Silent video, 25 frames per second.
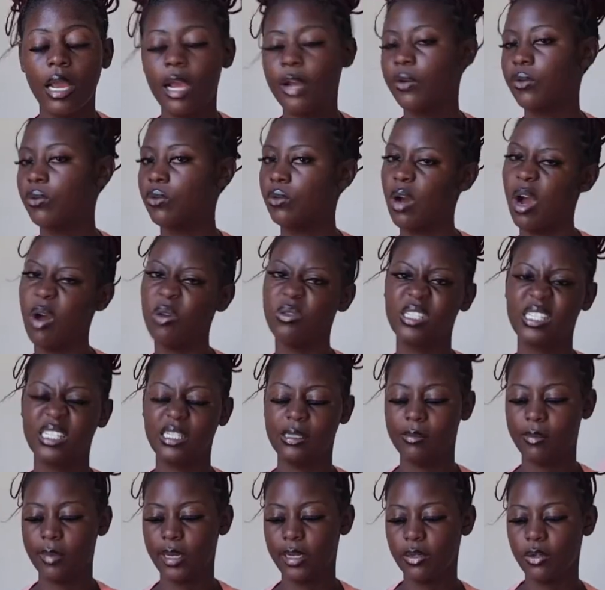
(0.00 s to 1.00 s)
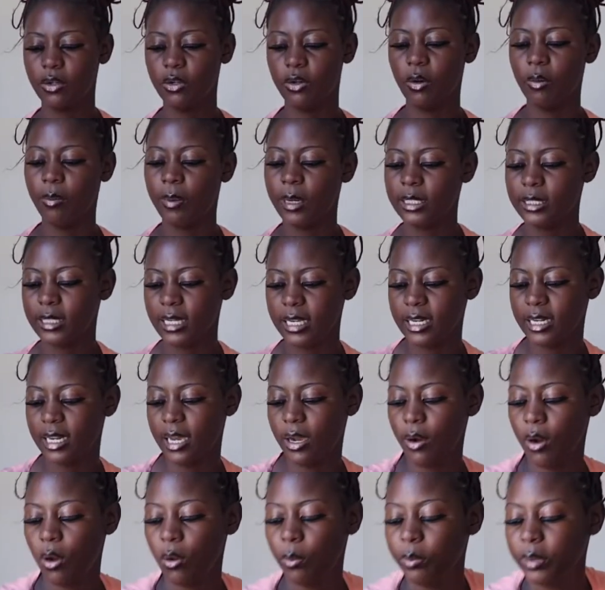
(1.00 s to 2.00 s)
I don't know, I'll see, man, you know. But yeah,
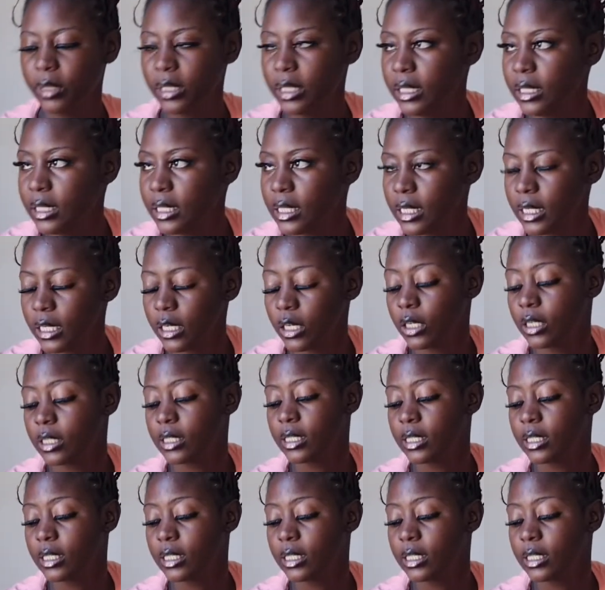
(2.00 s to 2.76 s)
now I'll be eating.